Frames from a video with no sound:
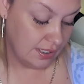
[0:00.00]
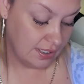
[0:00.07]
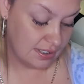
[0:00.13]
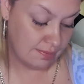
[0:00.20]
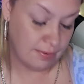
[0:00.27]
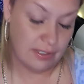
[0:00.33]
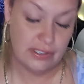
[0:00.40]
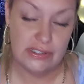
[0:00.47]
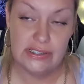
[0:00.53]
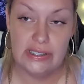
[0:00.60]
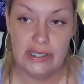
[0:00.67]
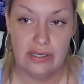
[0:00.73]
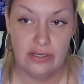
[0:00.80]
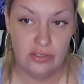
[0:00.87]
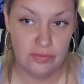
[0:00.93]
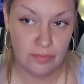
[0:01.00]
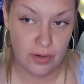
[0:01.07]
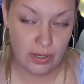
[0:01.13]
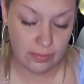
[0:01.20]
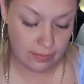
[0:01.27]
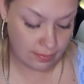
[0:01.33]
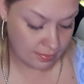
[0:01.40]
experiencing health
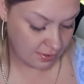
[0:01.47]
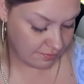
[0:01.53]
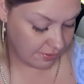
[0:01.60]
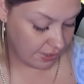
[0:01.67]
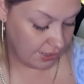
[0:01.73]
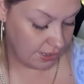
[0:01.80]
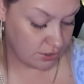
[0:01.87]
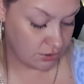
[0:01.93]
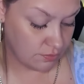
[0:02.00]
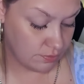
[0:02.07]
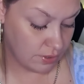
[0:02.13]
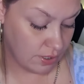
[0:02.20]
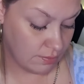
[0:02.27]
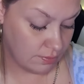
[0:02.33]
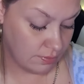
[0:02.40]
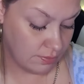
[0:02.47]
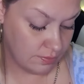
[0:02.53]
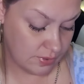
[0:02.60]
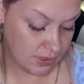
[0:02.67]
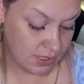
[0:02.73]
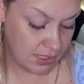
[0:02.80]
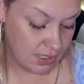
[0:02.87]
problems, financial
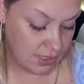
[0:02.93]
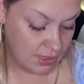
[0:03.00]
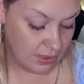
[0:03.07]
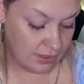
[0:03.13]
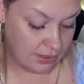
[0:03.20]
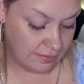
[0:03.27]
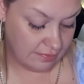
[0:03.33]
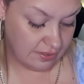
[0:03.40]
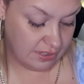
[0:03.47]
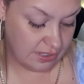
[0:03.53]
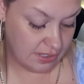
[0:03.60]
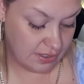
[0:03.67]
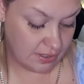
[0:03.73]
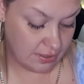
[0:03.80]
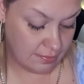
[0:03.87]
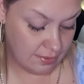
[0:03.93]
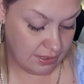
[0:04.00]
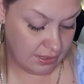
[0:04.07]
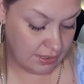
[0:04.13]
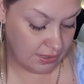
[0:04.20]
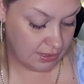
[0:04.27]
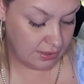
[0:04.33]
problems, uh,
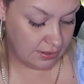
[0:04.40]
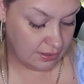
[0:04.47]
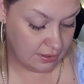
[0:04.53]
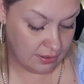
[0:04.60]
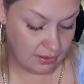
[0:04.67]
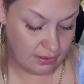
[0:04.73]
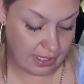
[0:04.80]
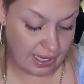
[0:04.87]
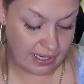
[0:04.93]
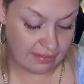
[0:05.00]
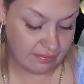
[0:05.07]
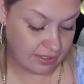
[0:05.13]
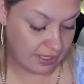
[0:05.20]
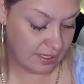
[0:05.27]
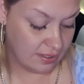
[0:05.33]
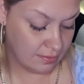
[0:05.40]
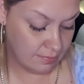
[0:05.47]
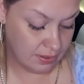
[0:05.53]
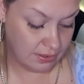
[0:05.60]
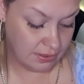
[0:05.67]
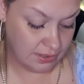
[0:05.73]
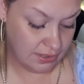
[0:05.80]
disharmony, uh, lack of
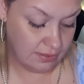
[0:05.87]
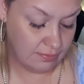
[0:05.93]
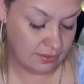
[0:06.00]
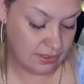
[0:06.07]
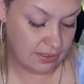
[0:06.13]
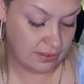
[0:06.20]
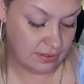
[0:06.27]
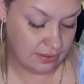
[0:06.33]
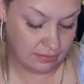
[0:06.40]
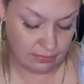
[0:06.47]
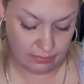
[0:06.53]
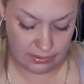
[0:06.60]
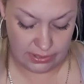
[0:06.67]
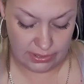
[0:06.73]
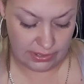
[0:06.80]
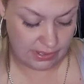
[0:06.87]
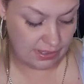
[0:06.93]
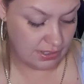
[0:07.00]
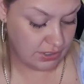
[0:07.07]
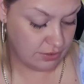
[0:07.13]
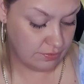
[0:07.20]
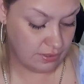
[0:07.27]
accountability within a within a
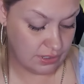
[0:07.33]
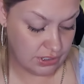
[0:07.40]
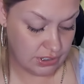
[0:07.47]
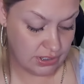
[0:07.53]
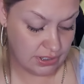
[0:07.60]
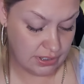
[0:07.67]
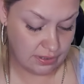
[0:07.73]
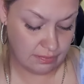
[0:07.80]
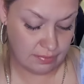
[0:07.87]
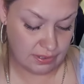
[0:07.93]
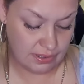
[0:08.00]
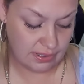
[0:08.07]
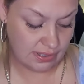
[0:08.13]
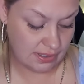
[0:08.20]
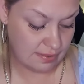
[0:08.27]
situation here because